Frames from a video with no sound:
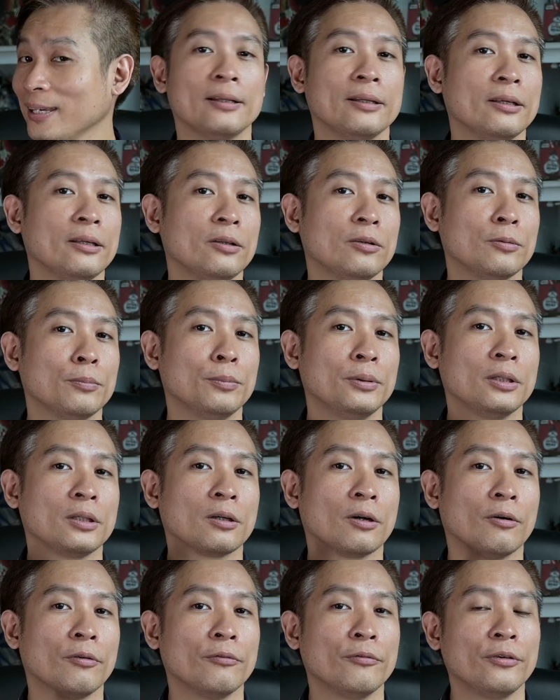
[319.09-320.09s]
I need to be
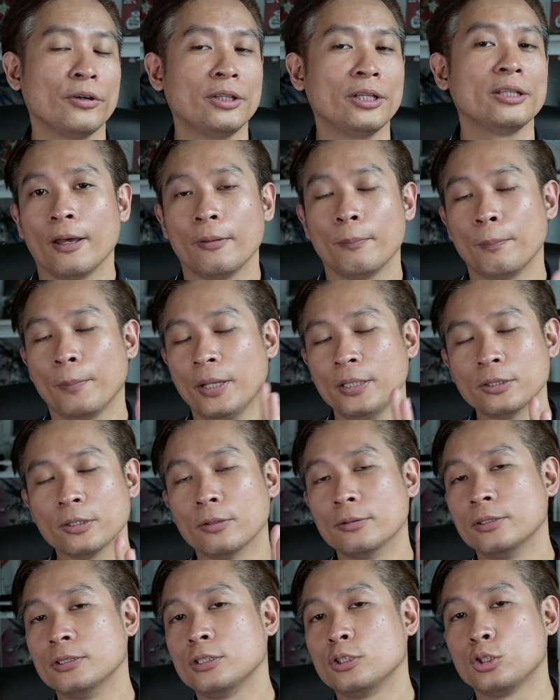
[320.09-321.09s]
convenient, and based
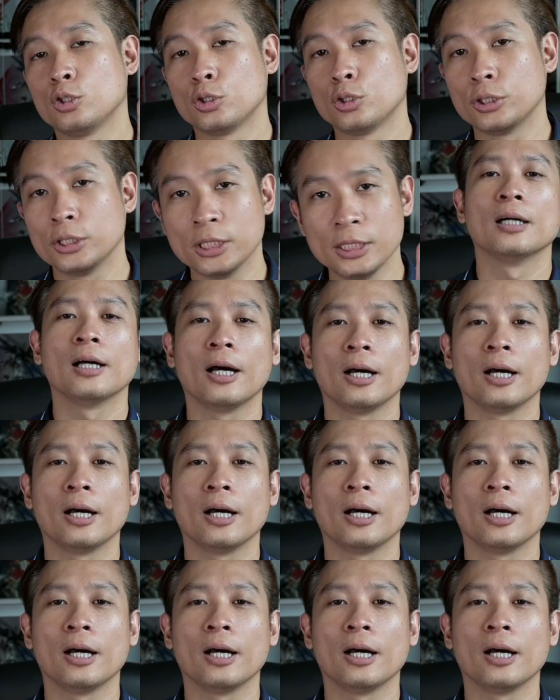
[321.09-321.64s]
on these three,